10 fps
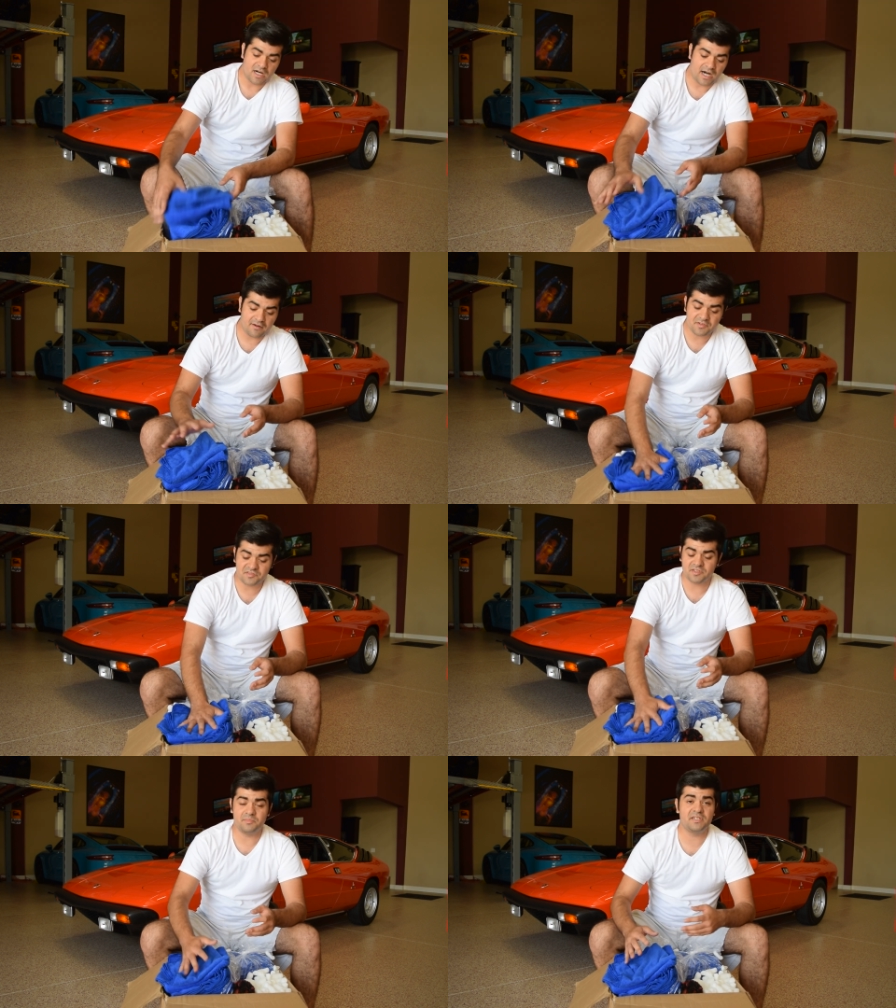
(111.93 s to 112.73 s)

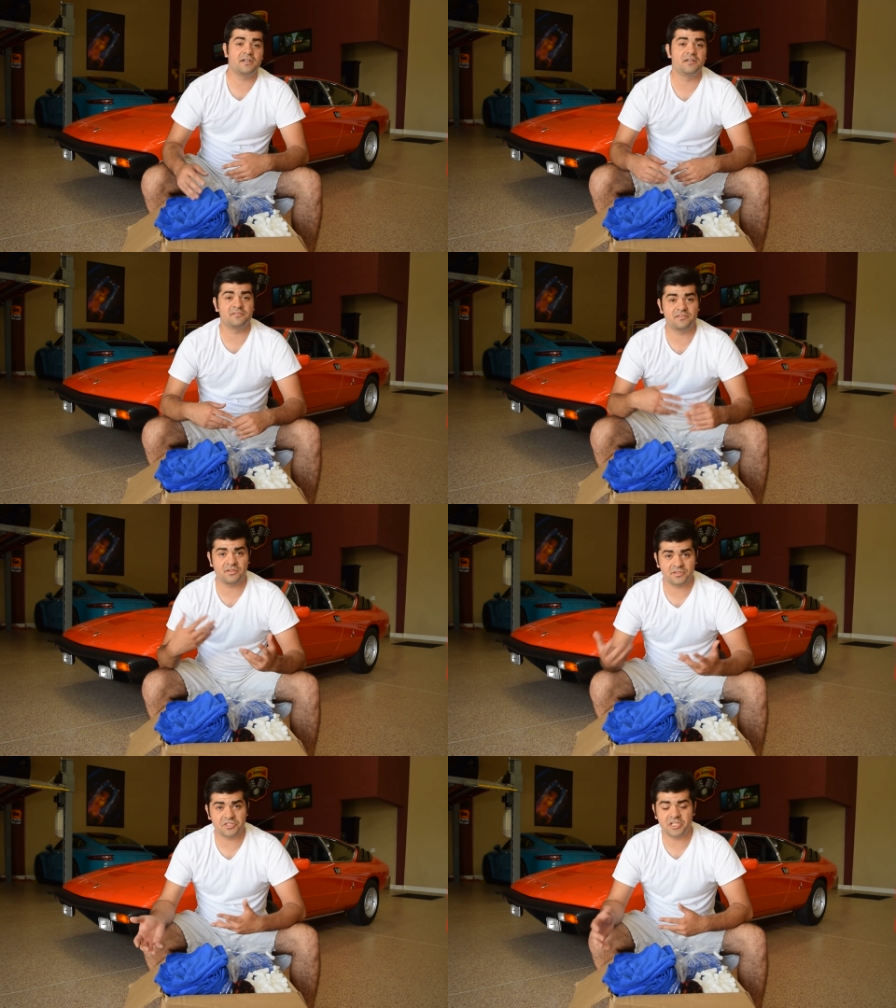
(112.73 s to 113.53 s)
Obviously because
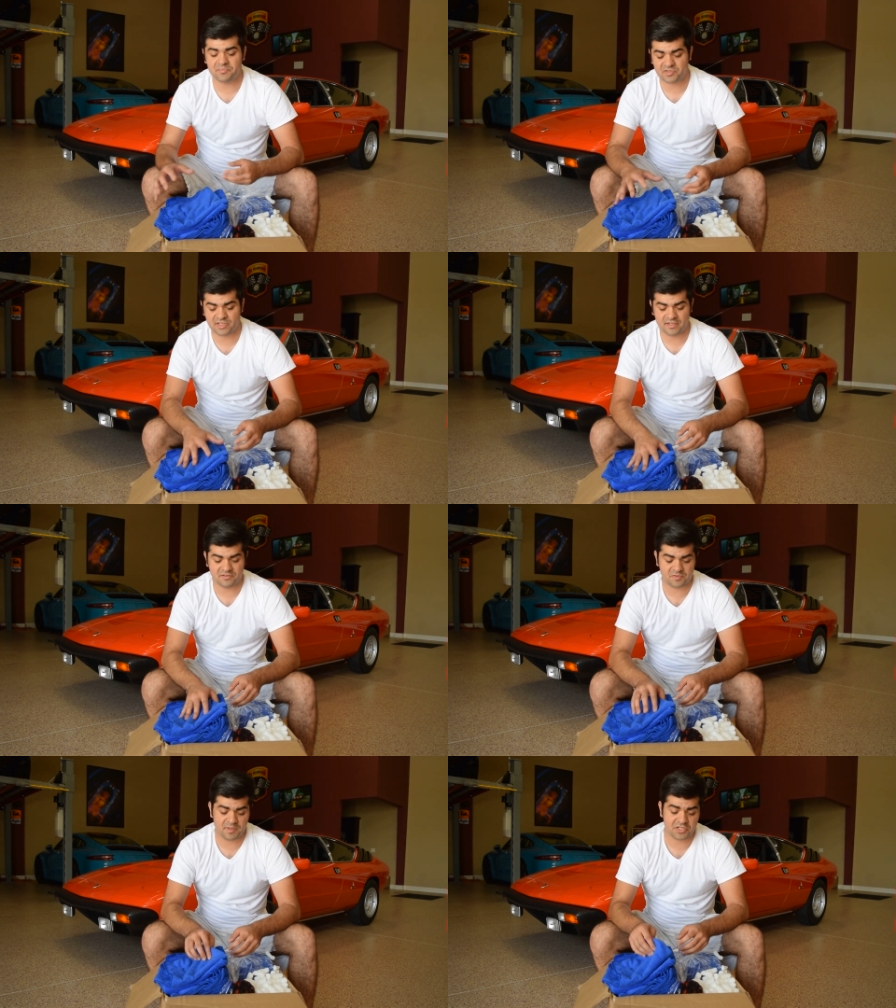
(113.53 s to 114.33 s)
they're on the cheaper side
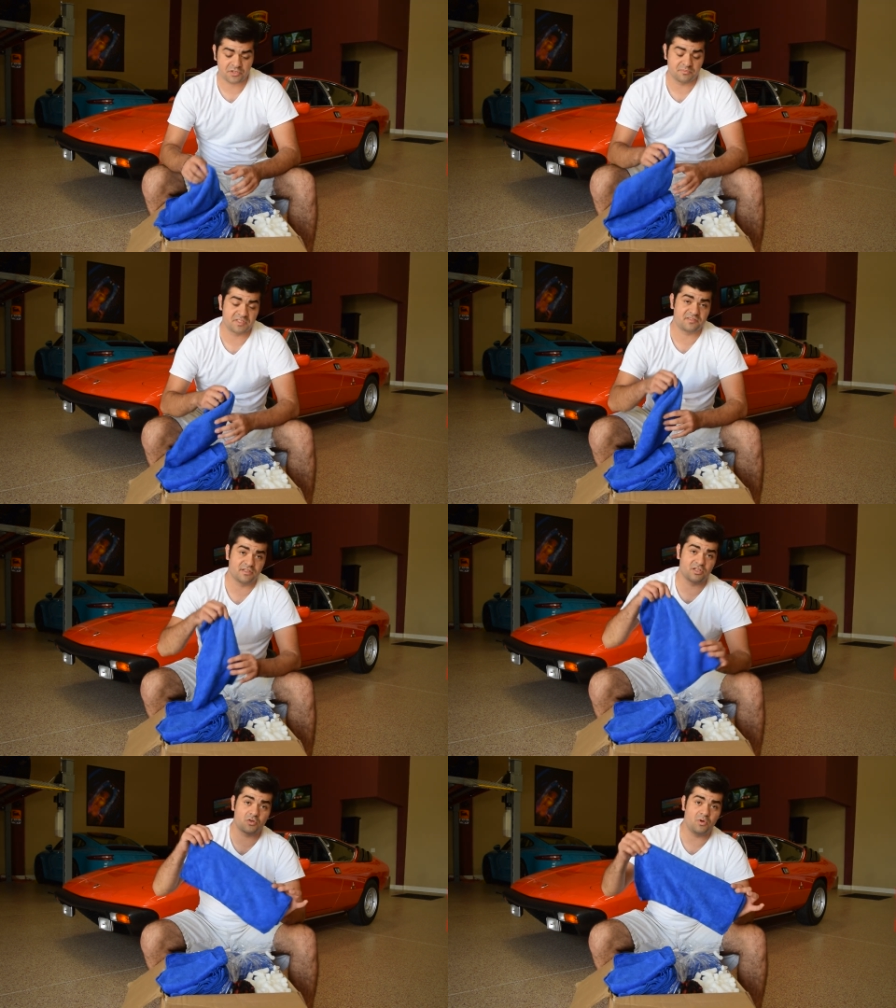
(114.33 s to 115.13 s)
of the spectrum, but
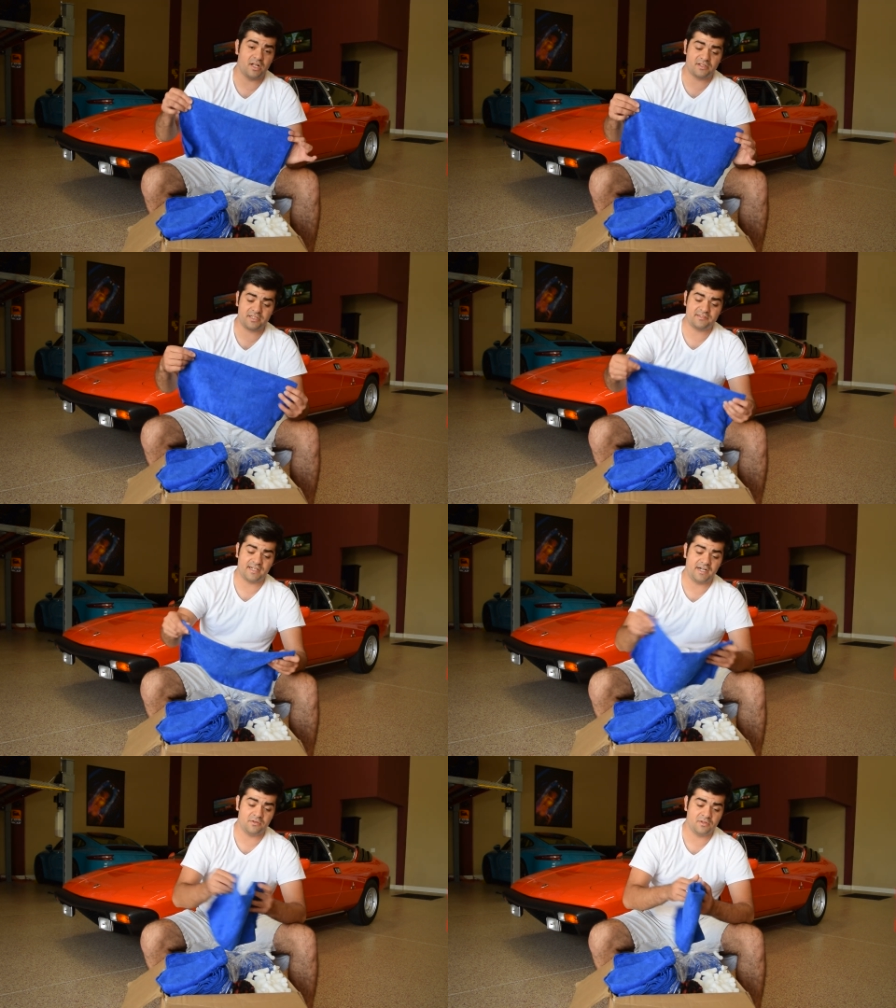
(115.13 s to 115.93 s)
still a quality
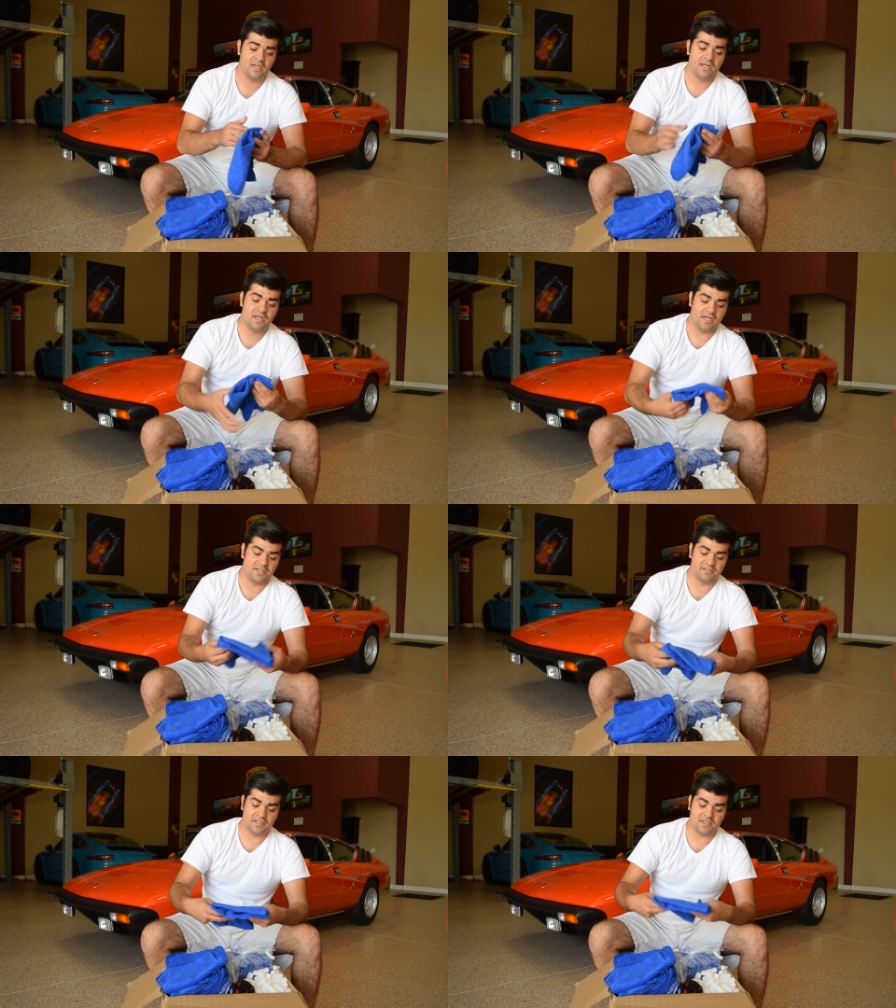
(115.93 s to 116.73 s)
towel.
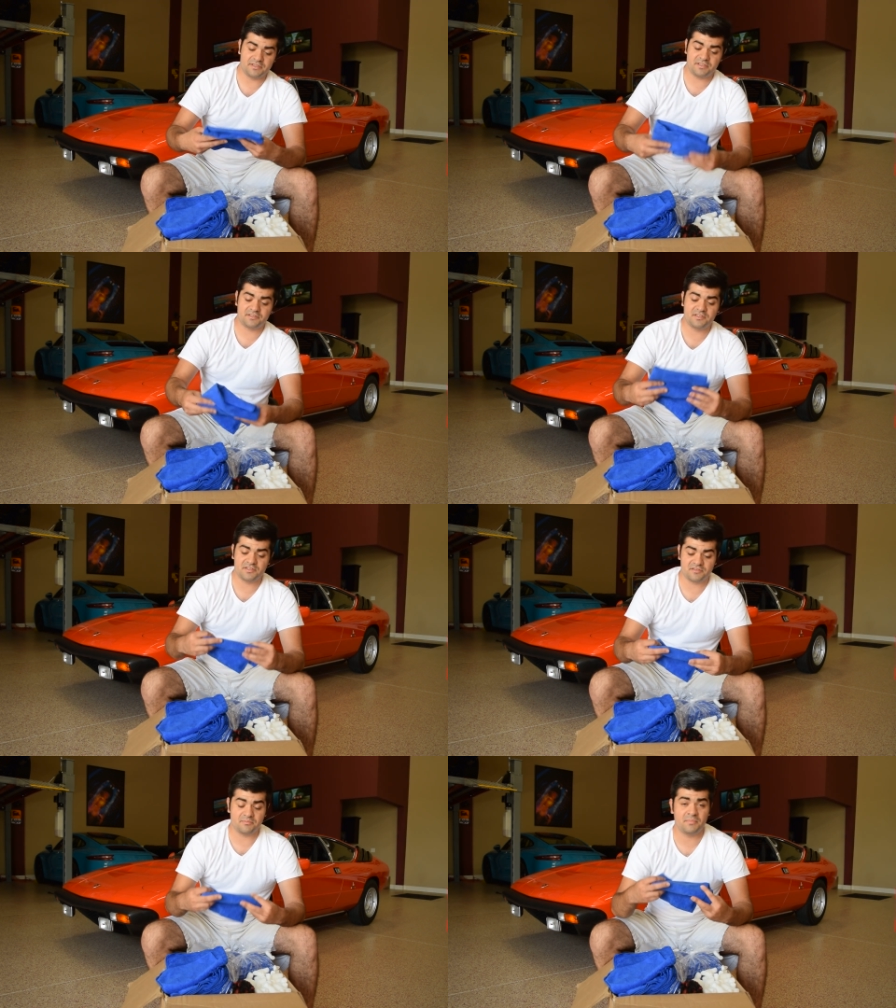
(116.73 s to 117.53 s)
And uh, this
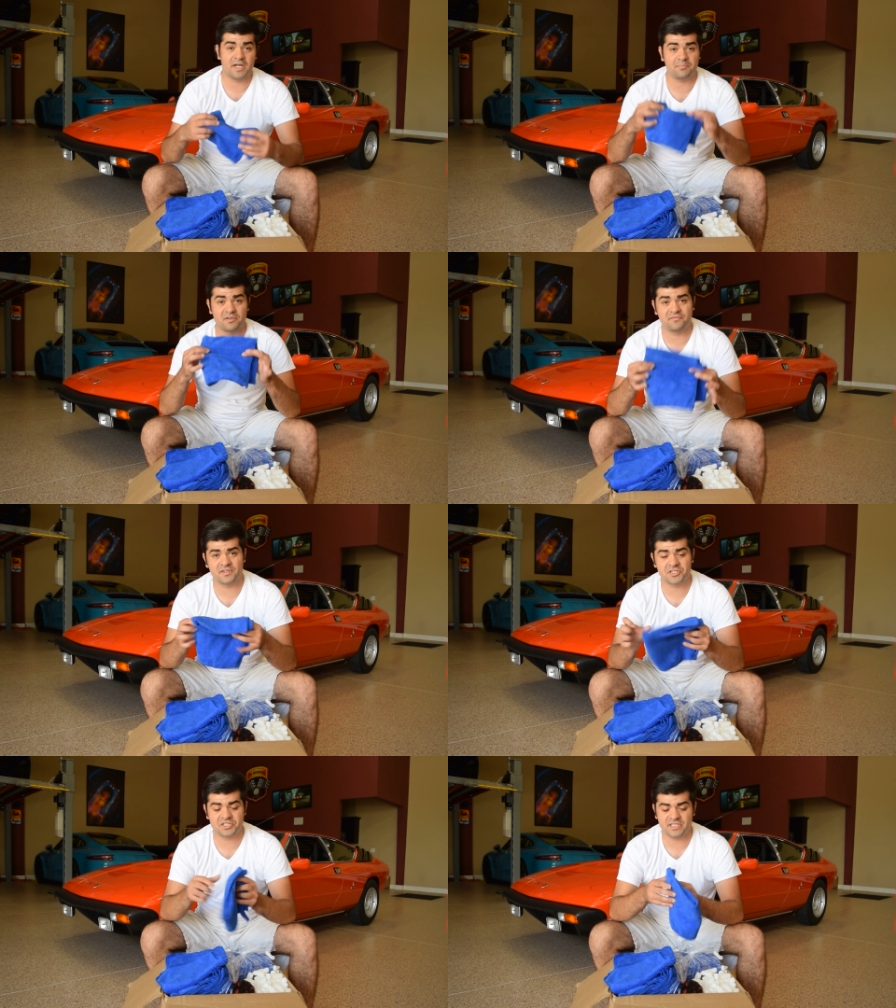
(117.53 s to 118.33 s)
is my
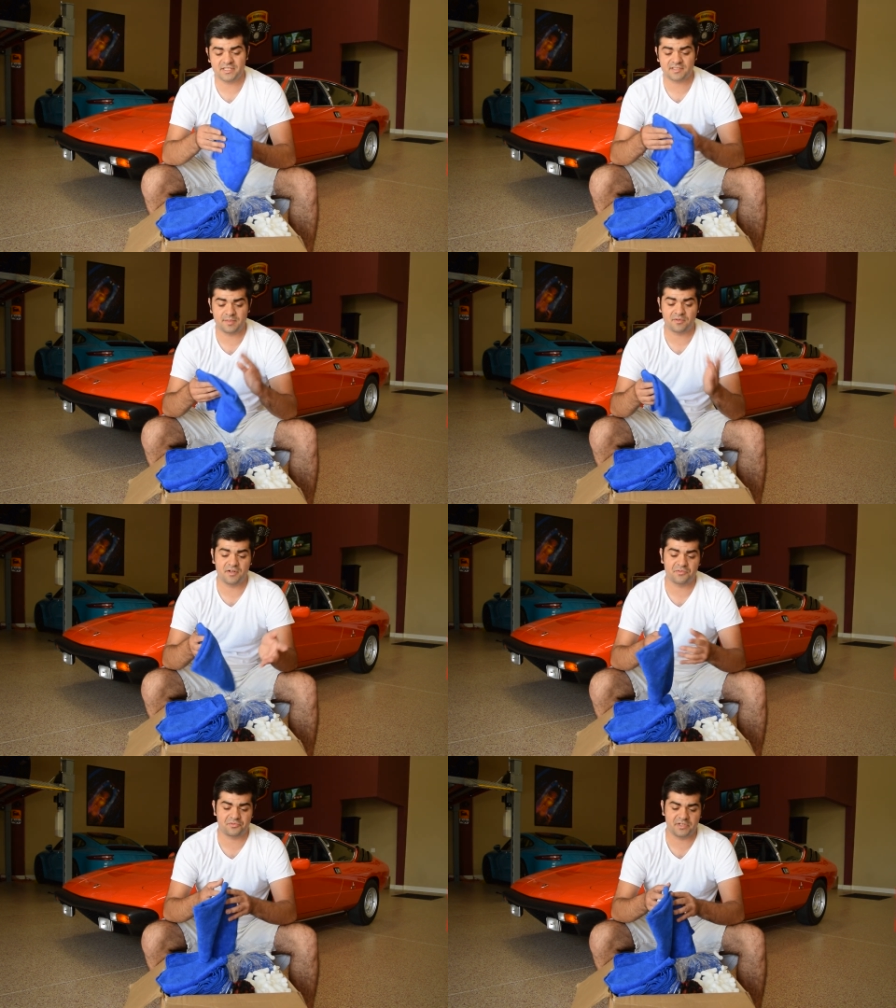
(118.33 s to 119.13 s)
preferred GSM
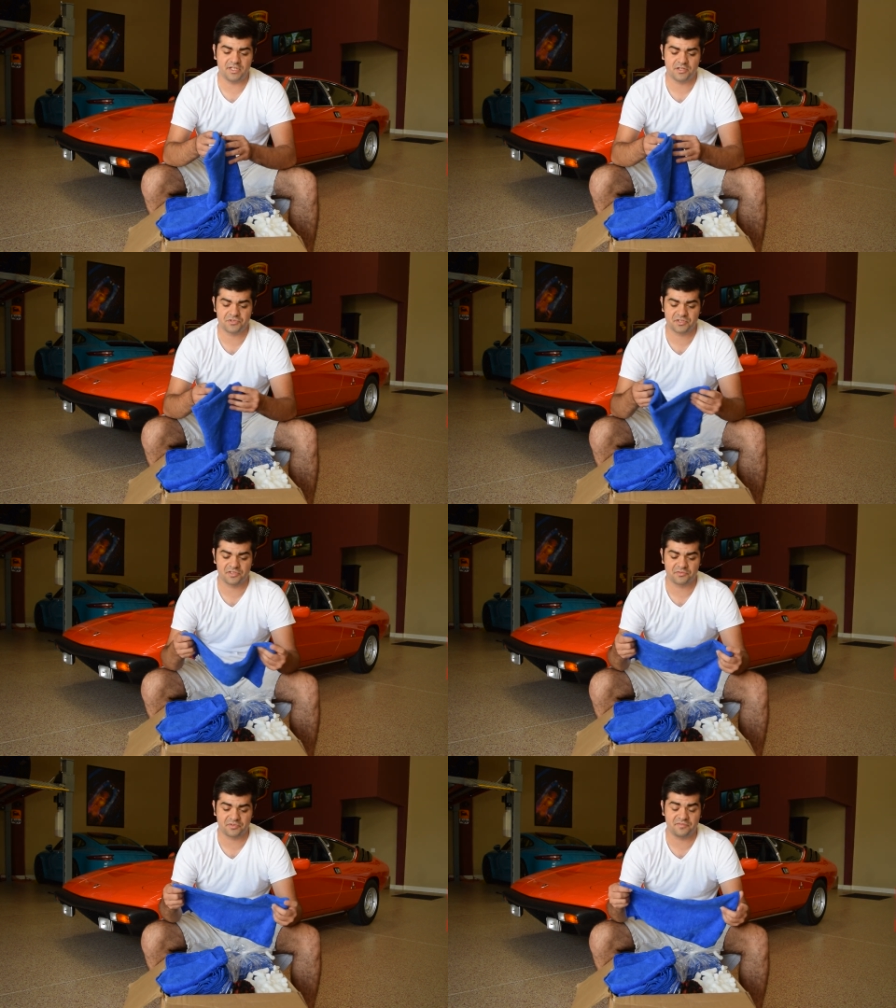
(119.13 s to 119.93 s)
around 300 to 350
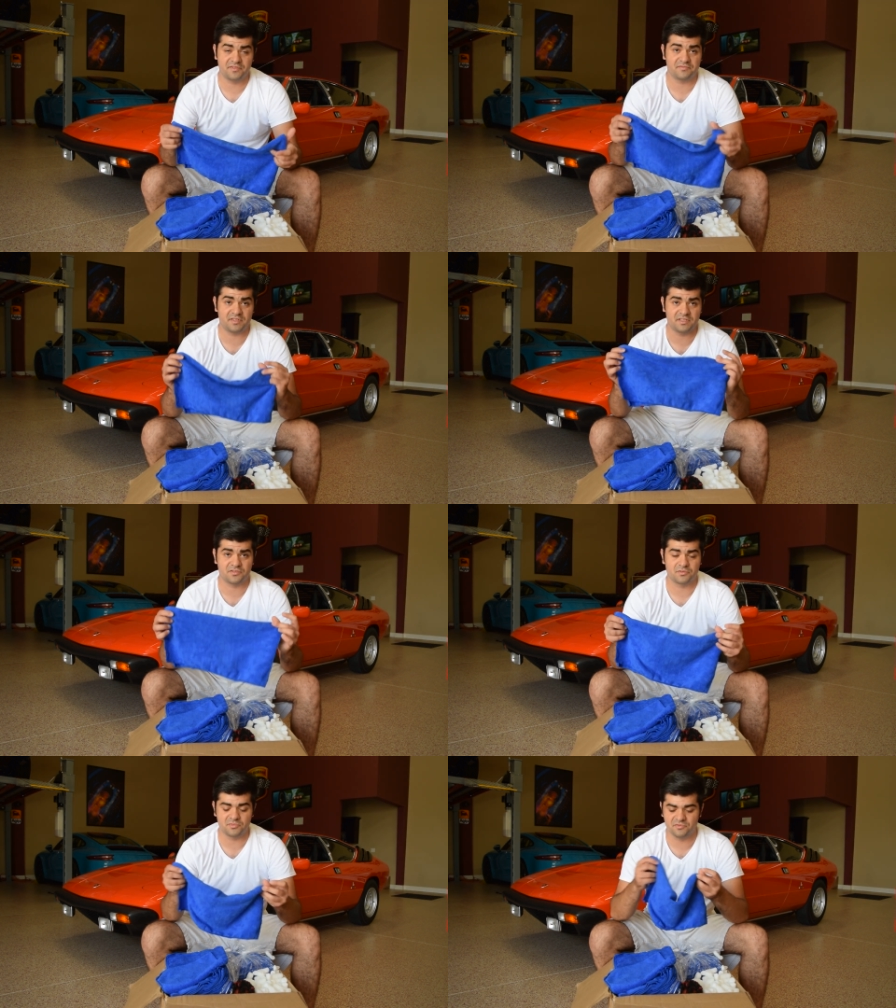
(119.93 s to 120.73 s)

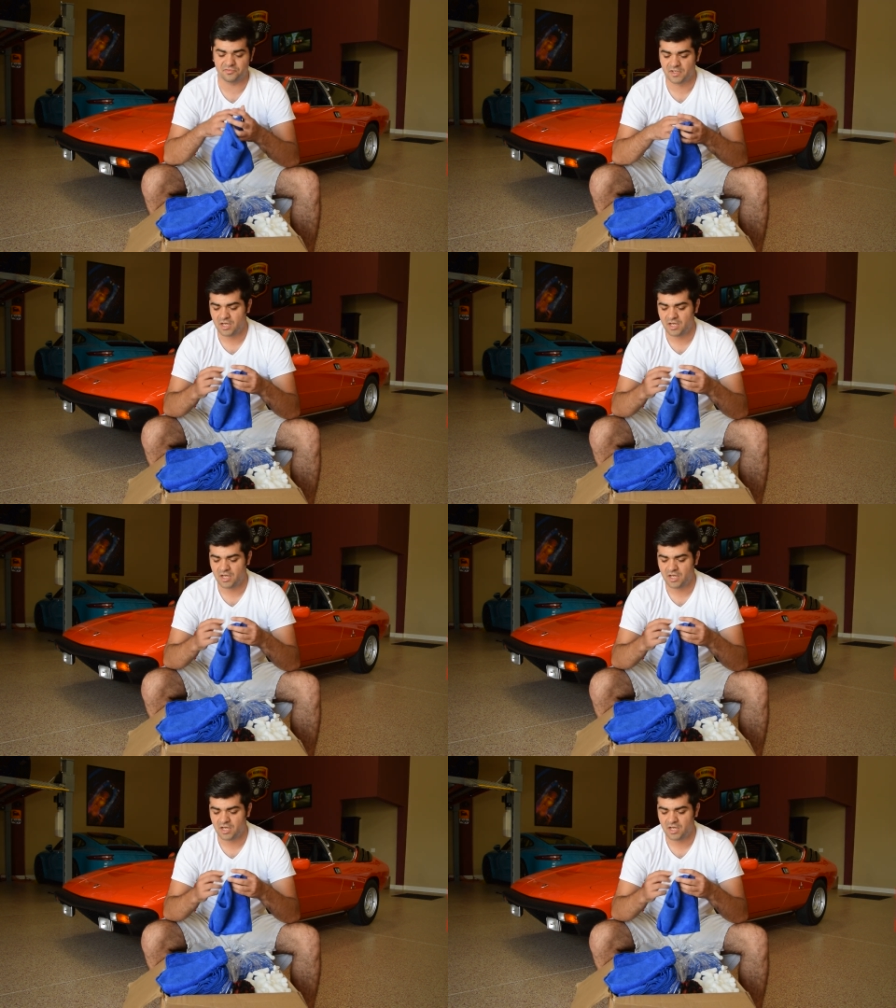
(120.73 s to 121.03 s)
to remove